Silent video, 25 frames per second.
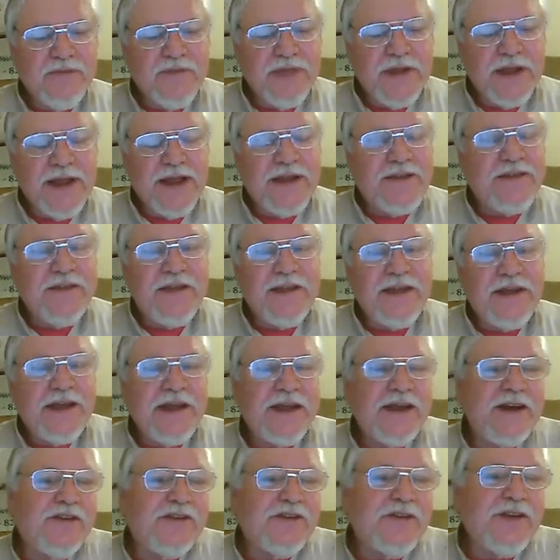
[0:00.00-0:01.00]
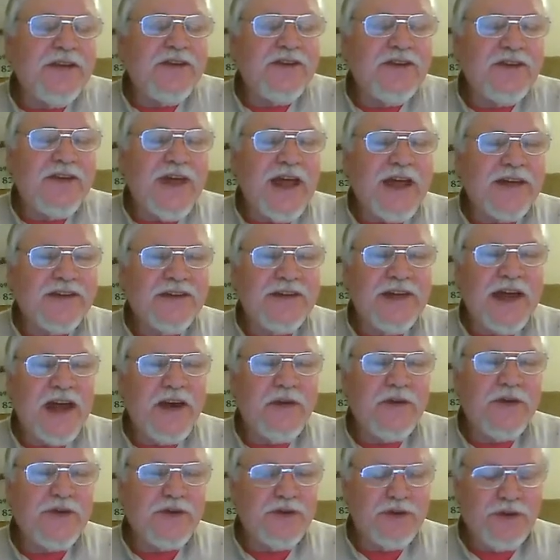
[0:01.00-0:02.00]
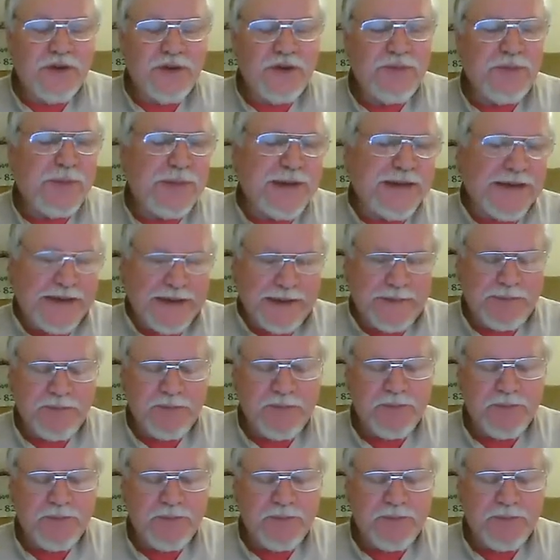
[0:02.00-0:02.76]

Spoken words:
And in a sense, that's how it should be.